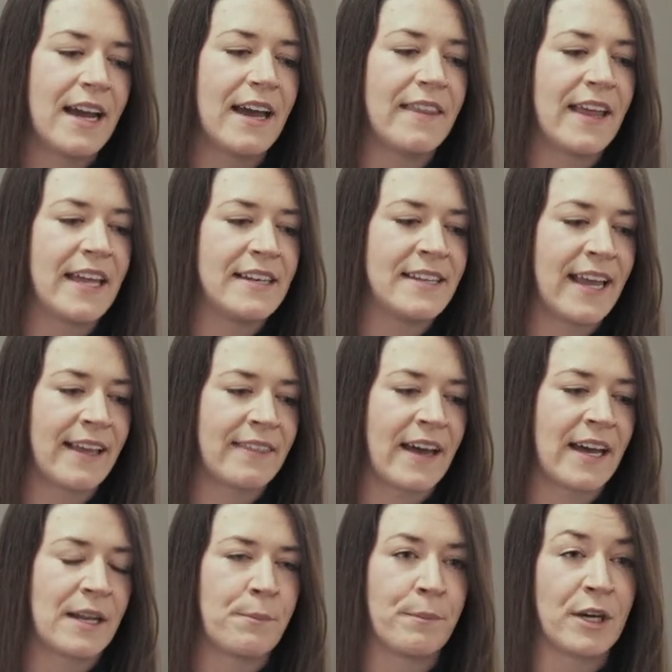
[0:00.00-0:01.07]
and then take
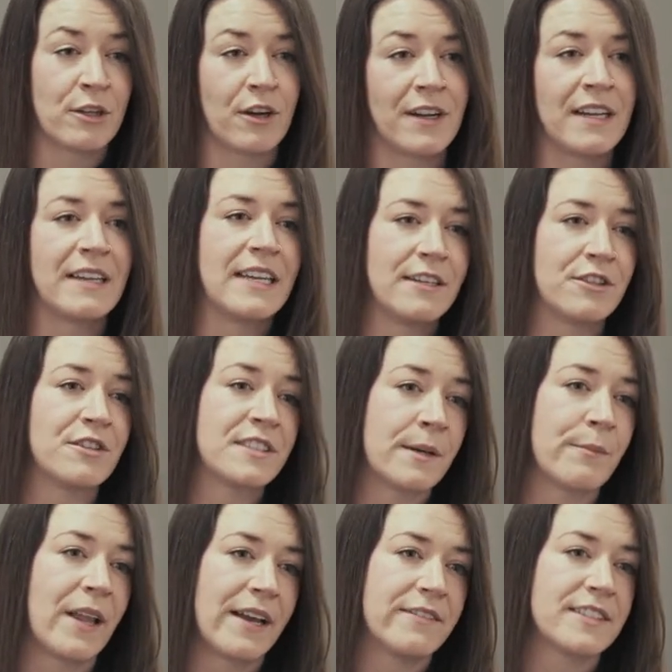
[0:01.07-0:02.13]
that and build on it into
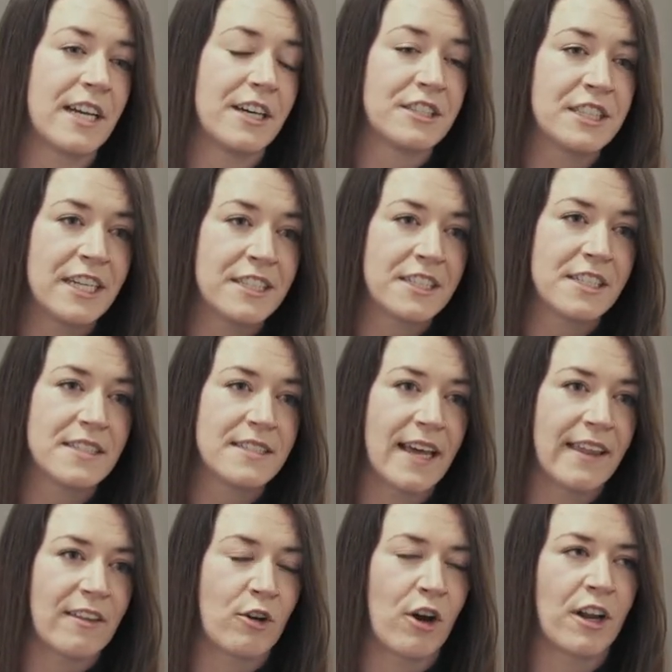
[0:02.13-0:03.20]
some lifestyle changes
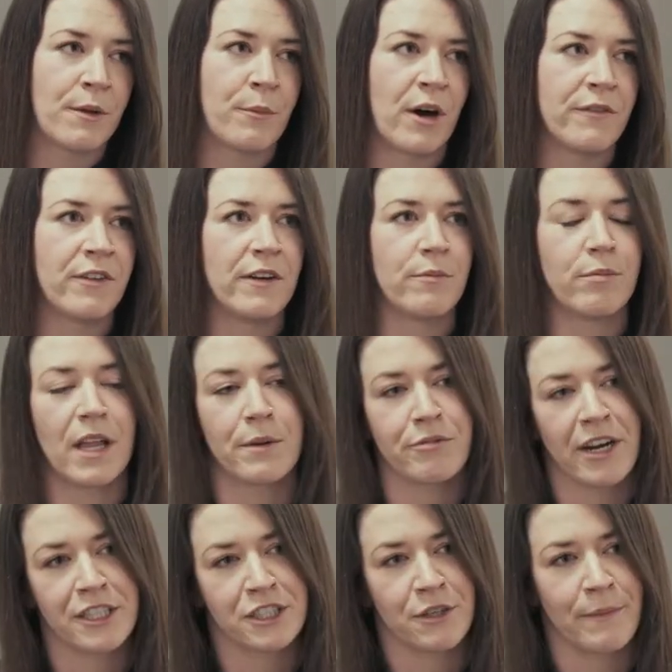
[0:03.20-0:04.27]
that got him off of
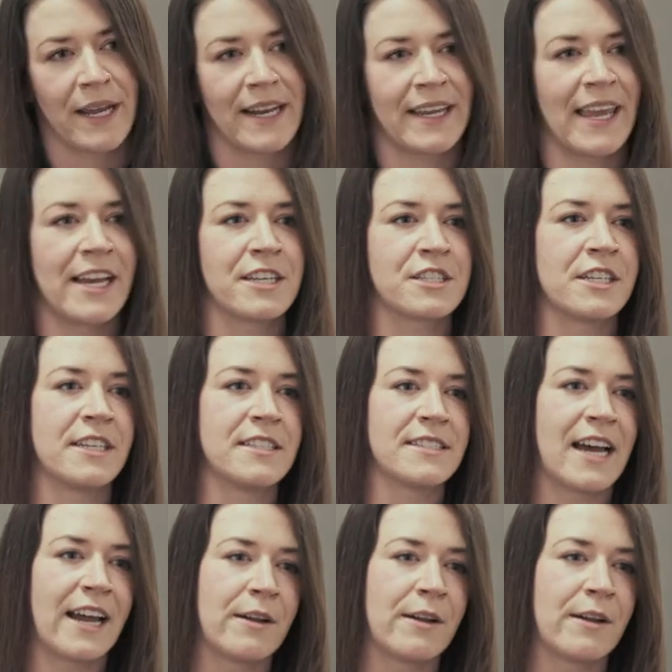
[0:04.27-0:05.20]
blood pressure medications,